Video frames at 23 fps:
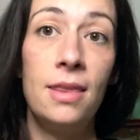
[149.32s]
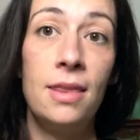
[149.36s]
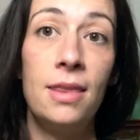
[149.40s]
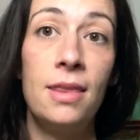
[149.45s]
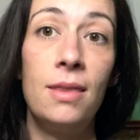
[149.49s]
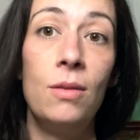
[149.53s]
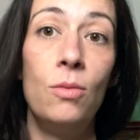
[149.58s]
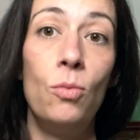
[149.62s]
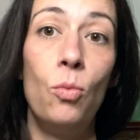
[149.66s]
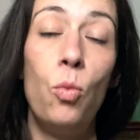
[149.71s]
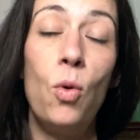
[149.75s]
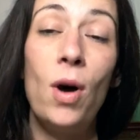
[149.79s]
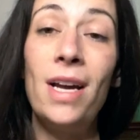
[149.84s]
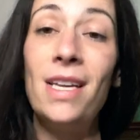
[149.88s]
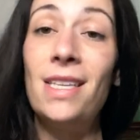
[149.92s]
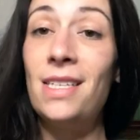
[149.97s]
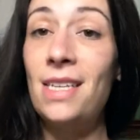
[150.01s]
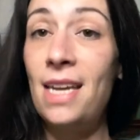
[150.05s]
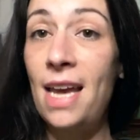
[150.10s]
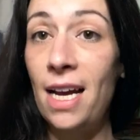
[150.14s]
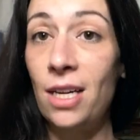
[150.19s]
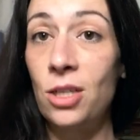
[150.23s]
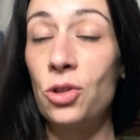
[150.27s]
what is
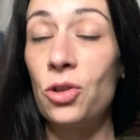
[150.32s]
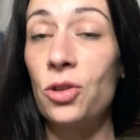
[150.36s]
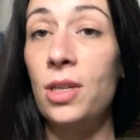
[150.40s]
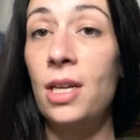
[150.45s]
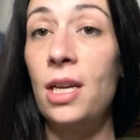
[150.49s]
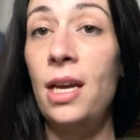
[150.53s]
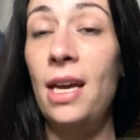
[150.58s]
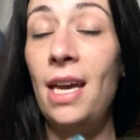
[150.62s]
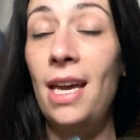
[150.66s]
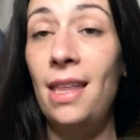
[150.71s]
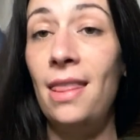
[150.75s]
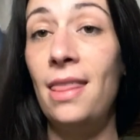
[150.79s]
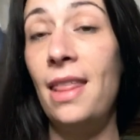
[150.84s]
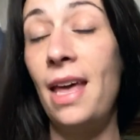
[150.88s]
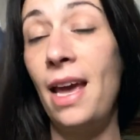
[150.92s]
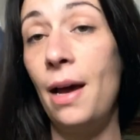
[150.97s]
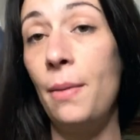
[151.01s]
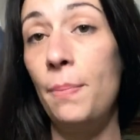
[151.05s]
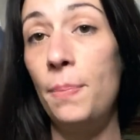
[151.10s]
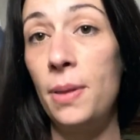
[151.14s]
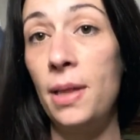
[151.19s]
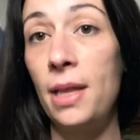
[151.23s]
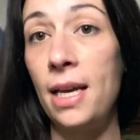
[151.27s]
naturally in that
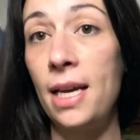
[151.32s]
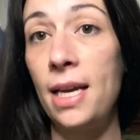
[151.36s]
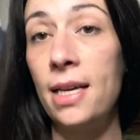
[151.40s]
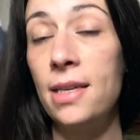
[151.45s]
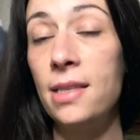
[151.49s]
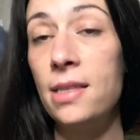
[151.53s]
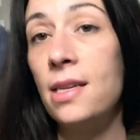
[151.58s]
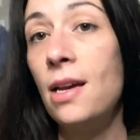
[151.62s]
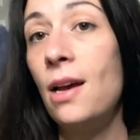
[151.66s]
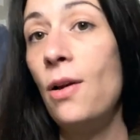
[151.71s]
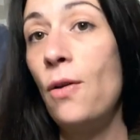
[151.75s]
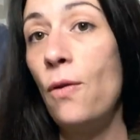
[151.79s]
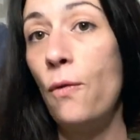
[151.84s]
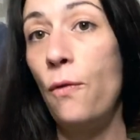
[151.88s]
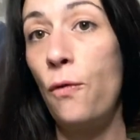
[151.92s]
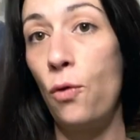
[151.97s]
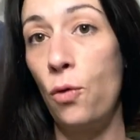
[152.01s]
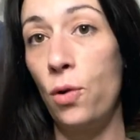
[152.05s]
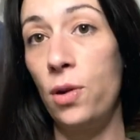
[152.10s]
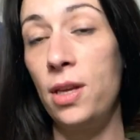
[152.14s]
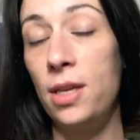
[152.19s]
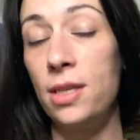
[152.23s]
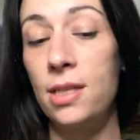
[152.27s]
plant for
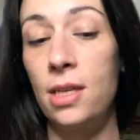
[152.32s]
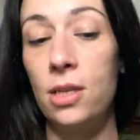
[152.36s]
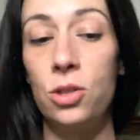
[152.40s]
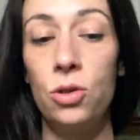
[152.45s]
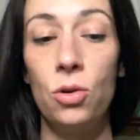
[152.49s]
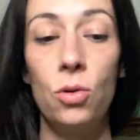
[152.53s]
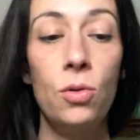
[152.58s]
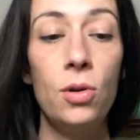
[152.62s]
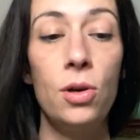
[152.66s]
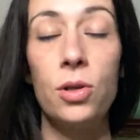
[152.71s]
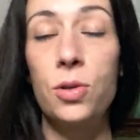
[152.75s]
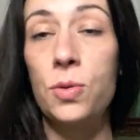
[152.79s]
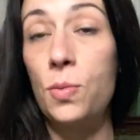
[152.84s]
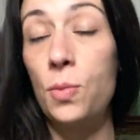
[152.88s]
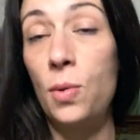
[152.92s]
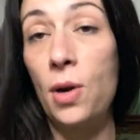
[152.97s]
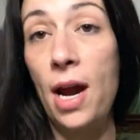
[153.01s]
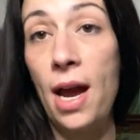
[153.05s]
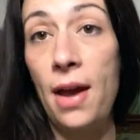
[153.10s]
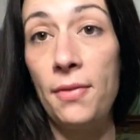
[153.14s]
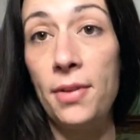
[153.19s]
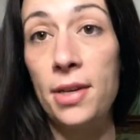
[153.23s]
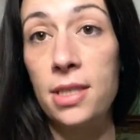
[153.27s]
the essential oils. When we're
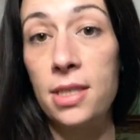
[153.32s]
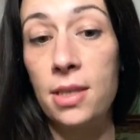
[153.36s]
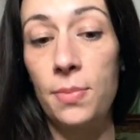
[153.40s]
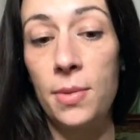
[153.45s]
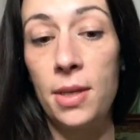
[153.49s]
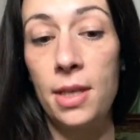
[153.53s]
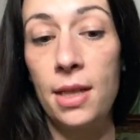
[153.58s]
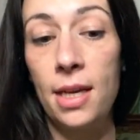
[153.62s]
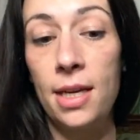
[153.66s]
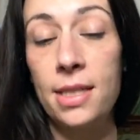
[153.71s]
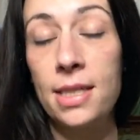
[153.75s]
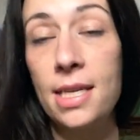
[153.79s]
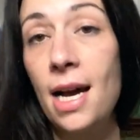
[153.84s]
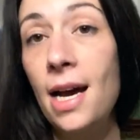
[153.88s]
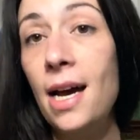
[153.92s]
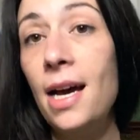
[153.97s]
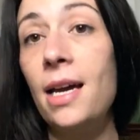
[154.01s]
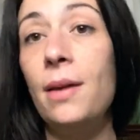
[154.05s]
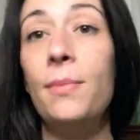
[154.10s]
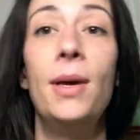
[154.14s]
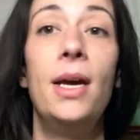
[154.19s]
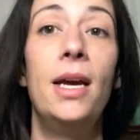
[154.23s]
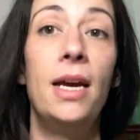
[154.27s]
having something like
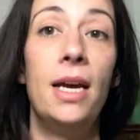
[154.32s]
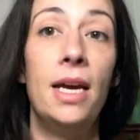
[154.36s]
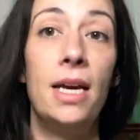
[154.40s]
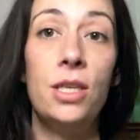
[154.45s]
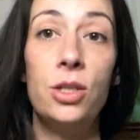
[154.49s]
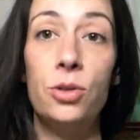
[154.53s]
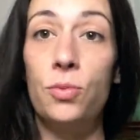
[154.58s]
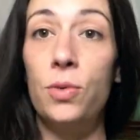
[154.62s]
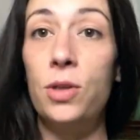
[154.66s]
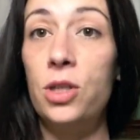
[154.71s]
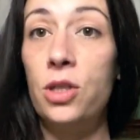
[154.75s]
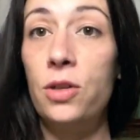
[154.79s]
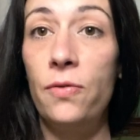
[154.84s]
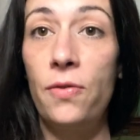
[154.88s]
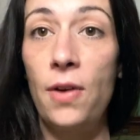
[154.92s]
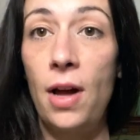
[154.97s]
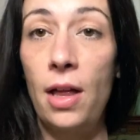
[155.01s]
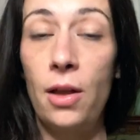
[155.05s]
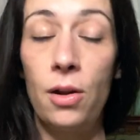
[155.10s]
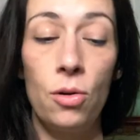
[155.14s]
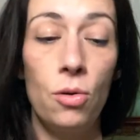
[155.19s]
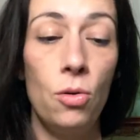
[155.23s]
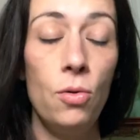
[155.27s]
thyme, it's rich in
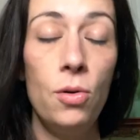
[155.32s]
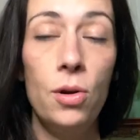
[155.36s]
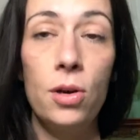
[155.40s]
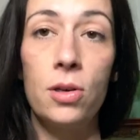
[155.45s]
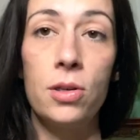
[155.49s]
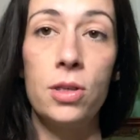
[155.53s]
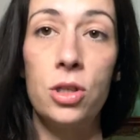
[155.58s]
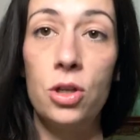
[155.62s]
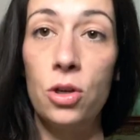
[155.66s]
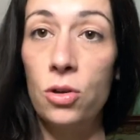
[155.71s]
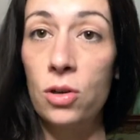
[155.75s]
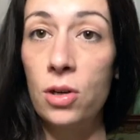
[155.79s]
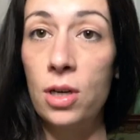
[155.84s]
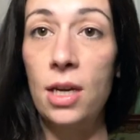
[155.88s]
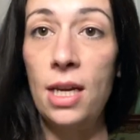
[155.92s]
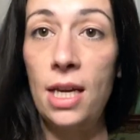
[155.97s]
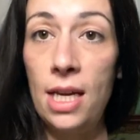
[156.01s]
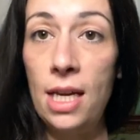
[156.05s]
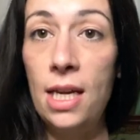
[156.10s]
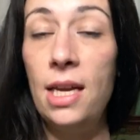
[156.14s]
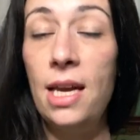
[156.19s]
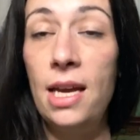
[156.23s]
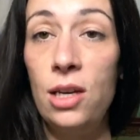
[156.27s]
volatile oils.
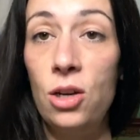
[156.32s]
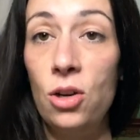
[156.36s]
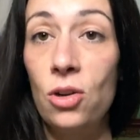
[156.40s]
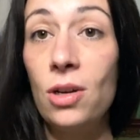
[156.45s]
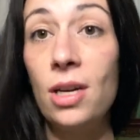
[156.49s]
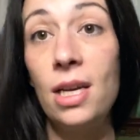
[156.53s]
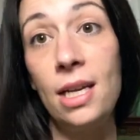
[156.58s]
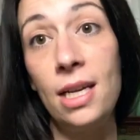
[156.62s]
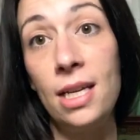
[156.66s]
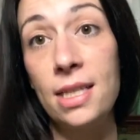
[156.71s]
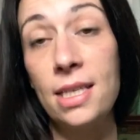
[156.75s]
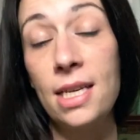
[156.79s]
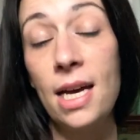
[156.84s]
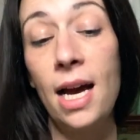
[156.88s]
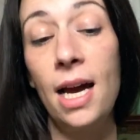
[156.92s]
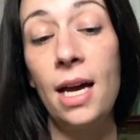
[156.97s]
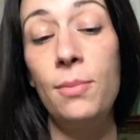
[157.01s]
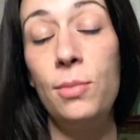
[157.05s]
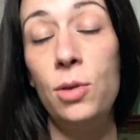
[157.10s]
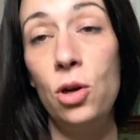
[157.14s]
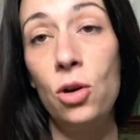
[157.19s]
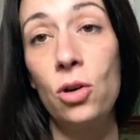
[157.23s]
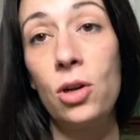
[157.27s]
In your eating thyme,
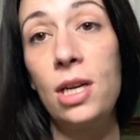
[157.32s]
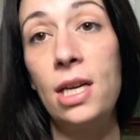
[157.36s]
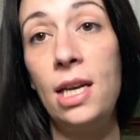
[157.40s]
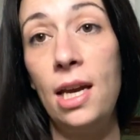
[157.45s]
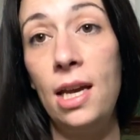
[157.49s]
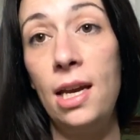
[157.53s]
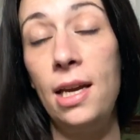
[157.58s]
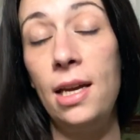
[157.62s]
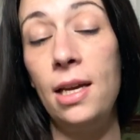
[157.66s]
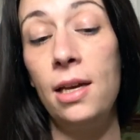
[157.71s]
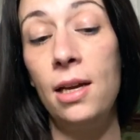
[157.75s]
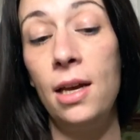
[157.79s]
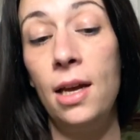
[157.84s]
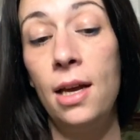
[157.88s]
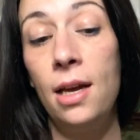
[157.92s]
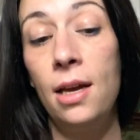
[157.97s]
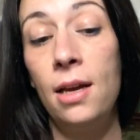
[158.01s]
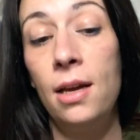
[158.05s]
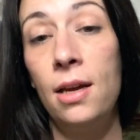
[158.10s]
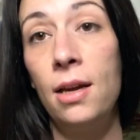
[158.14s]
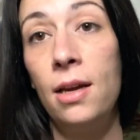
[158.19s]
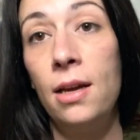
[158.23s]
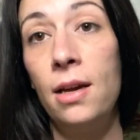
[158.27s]
you're getting
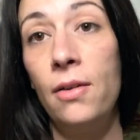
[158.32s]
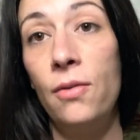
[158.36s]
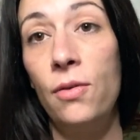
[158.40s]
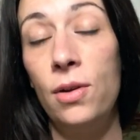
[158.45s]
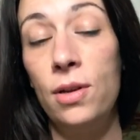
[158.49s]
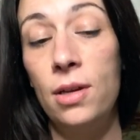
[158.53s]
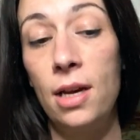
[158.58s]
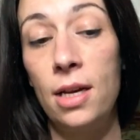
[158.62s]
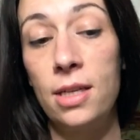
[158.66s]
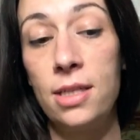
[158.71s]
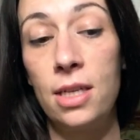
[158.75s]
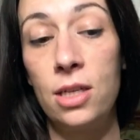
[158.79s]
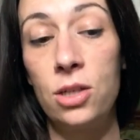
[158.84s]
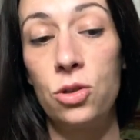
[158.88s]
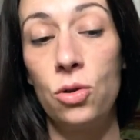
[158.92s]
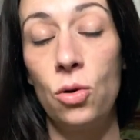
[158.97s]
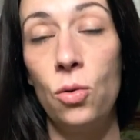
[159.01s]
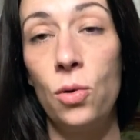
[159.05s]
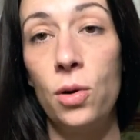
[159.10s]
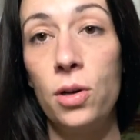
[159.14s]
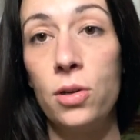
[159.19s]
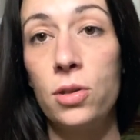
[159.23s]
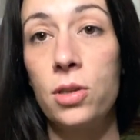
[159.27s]
essential
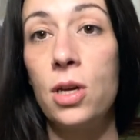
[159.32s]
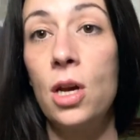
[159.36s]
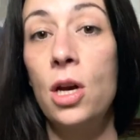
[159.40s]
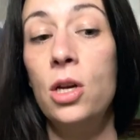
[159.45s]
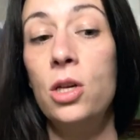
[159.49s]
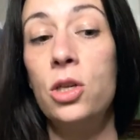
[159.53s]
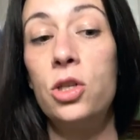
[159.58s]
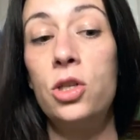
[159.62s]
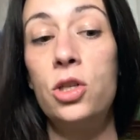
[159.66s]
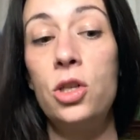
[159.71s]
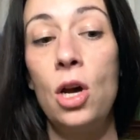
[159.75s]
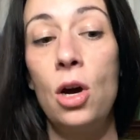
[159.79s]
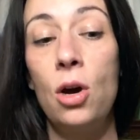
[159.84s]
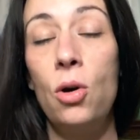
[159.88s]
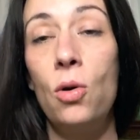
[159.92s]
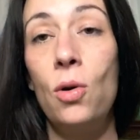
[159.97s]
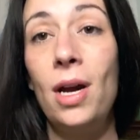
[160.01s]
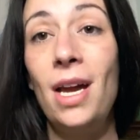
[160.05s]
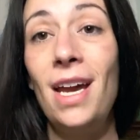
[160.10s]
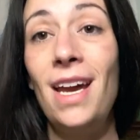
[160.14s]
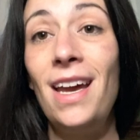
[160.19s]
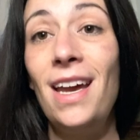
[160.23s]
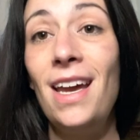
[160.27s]
oils. So
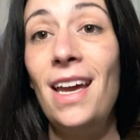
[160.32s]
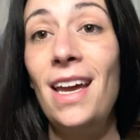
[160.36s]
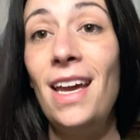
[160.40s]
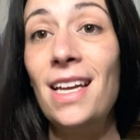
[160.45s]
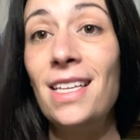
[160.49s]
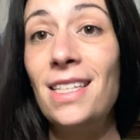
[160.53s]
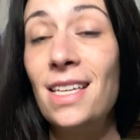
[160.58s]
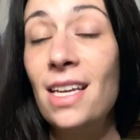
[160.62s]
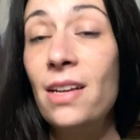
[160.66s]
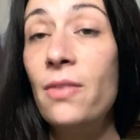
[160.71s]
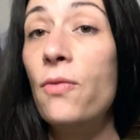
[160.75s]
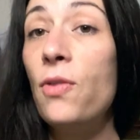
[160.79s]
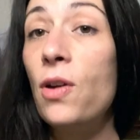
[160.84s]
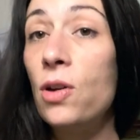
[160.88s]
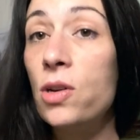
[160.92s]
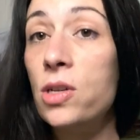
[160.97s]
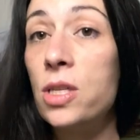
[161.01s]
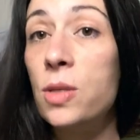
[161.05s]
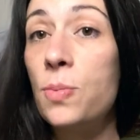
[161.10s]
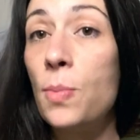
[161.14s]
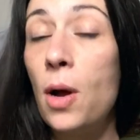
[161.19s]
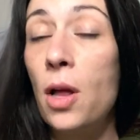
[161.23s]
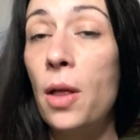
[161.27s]
it's in very
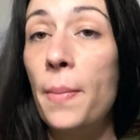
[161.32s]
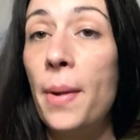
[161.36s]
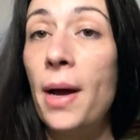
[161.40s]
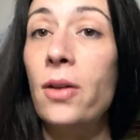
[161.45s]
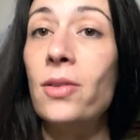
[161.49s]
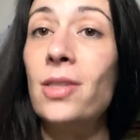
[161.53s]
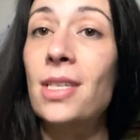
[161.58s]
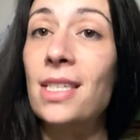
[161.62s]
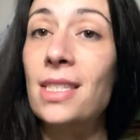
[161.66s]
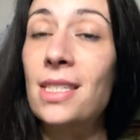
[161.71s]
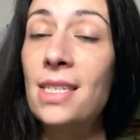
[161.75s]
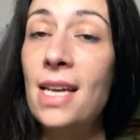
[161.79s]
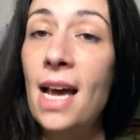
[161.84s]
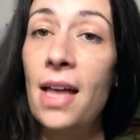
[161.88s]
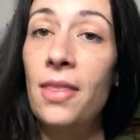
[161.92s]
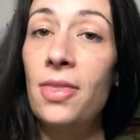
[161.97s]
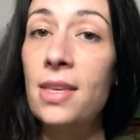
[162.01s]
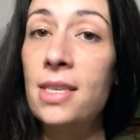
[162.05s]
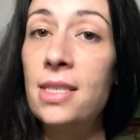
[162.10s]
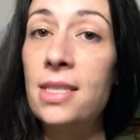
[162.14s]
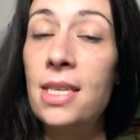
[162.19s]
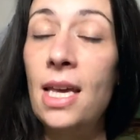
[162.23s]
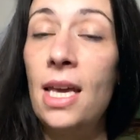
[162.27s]
small amounts. It's not the
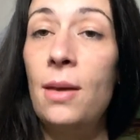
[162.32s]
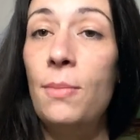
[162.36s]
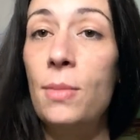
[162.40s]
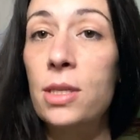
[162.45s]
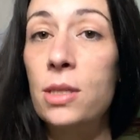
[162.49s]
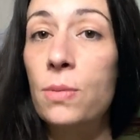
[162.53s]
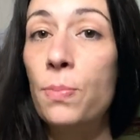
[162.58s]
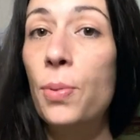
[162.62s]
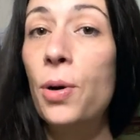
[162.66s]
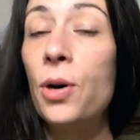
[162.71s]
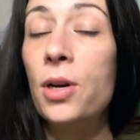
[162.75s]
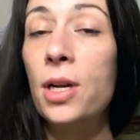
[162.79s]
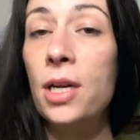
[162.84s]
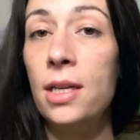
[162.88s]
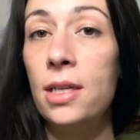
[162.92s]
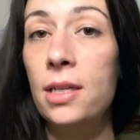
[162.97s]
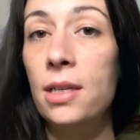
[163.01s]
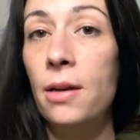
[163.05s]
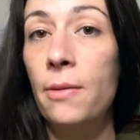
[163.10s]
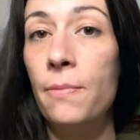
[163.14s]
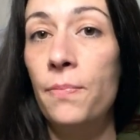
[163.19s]
same as putting